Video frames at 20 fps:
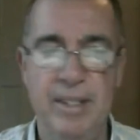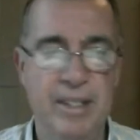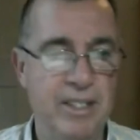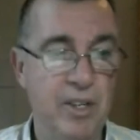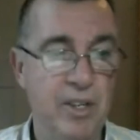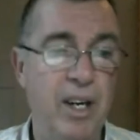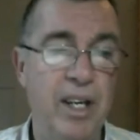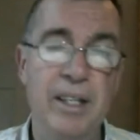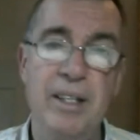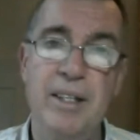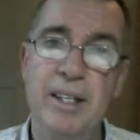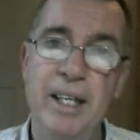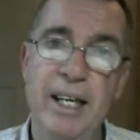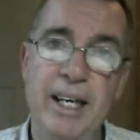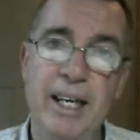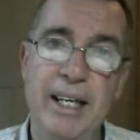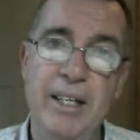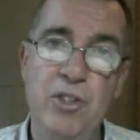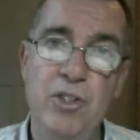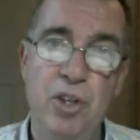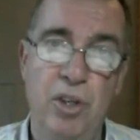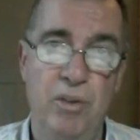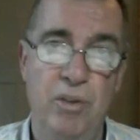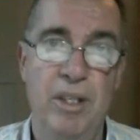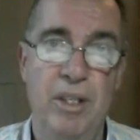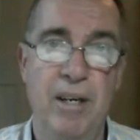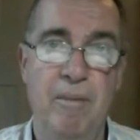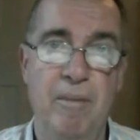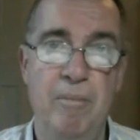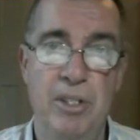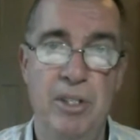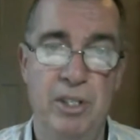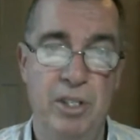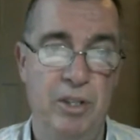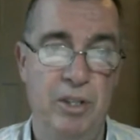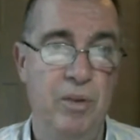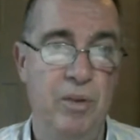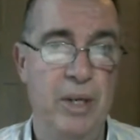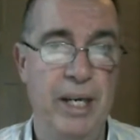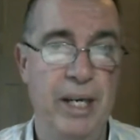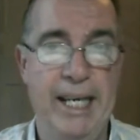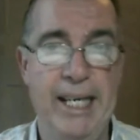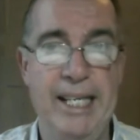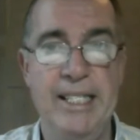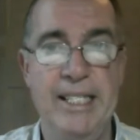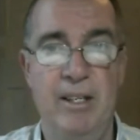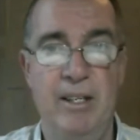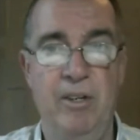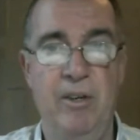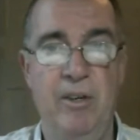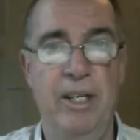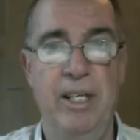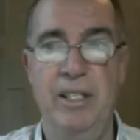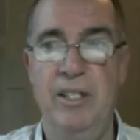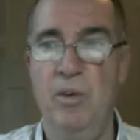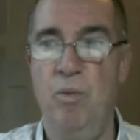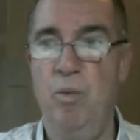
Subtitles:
So I think joke number 2 is going to